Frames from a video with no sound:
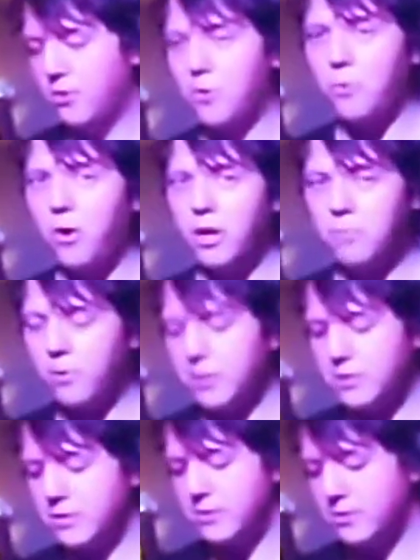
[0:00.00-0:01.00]
or what it
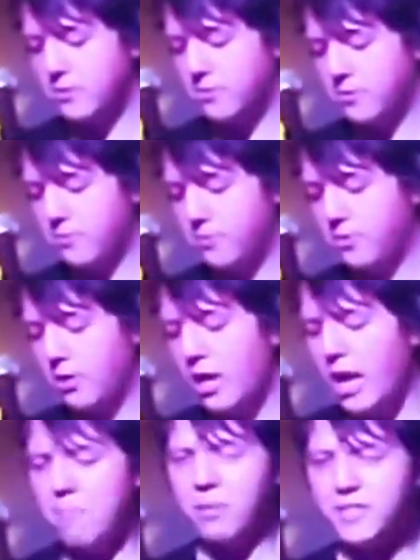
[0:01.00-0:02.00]
was.
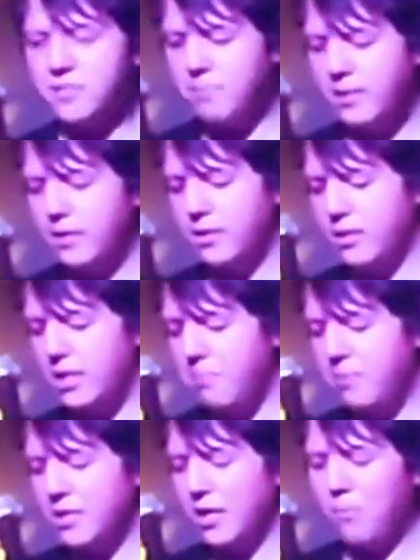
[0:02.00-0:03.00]
It must have been
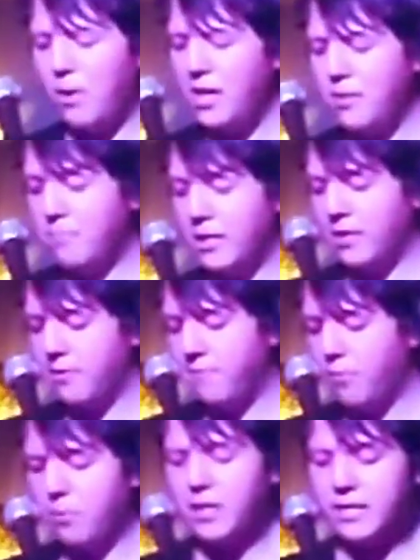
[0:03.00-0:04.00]
nibbling away at me
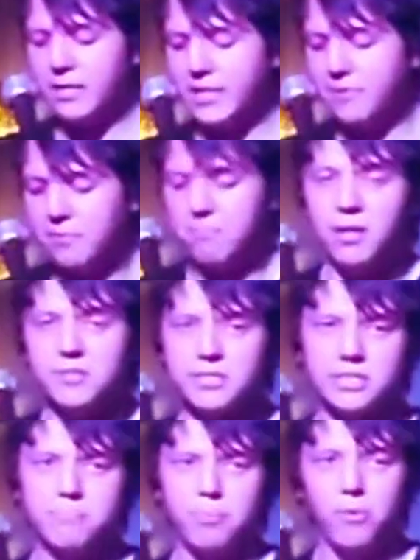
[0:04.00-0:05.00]
for weeks, even months,